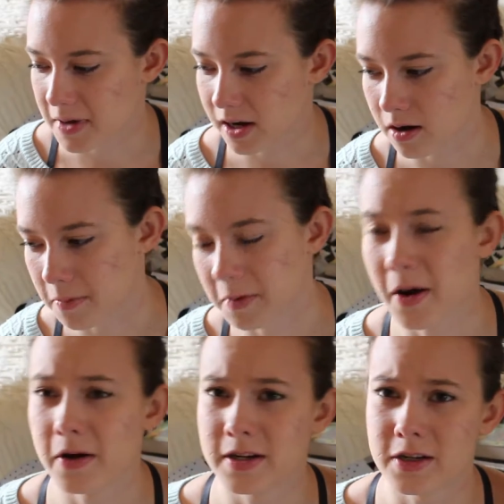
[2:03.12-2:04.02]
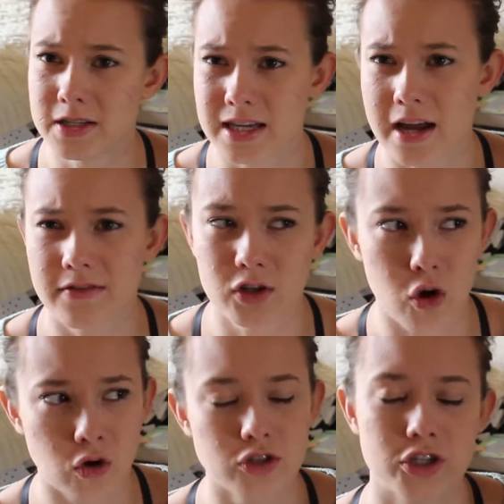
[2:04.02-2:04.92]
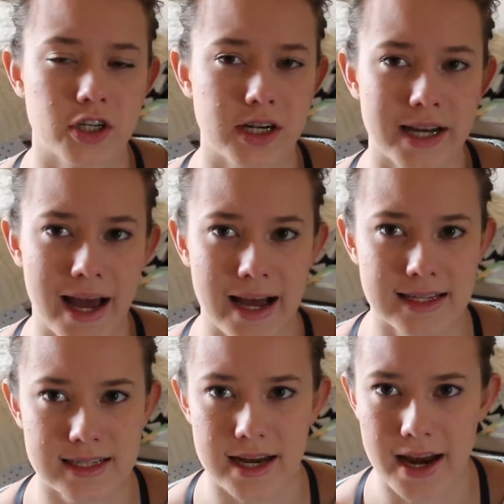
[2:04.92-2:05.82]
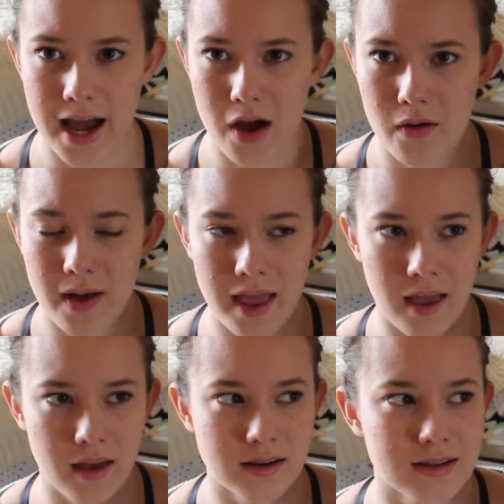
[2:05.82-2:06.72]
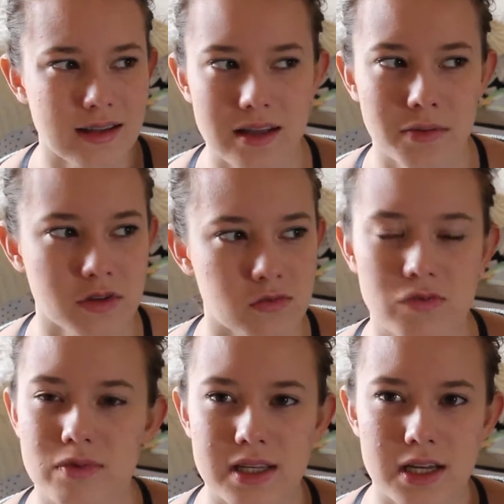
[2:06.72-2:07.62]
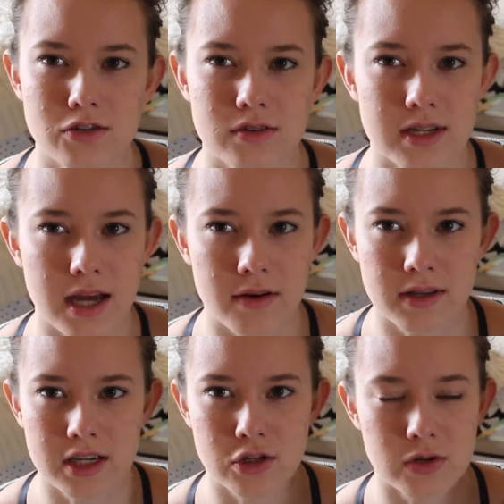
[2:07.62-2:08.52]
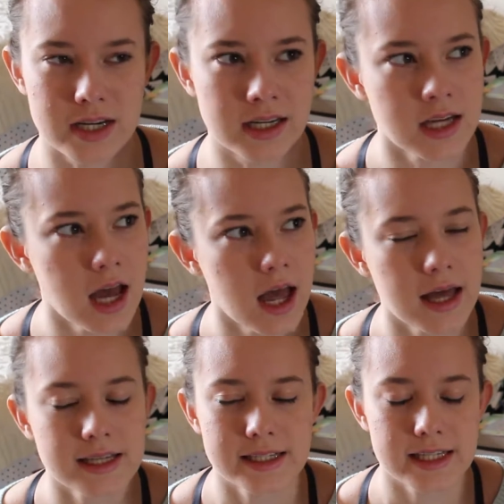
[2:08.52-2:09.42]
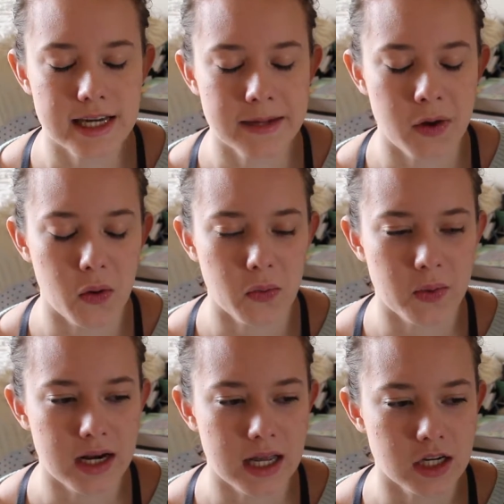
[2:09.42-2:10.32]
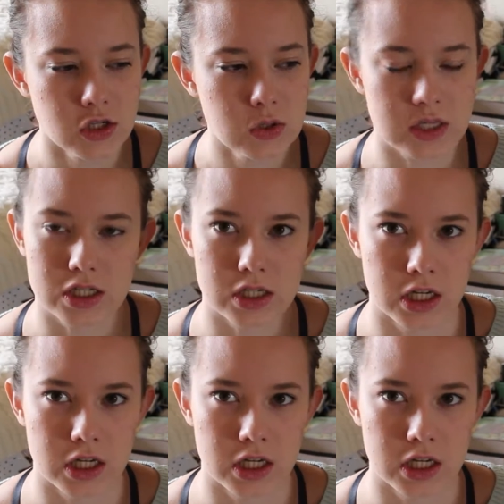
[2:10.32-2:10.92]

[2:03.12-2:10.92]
an economic powerhouse, kind of the culture it has now, and it was really interesting. I really enjoyed it since I am really into this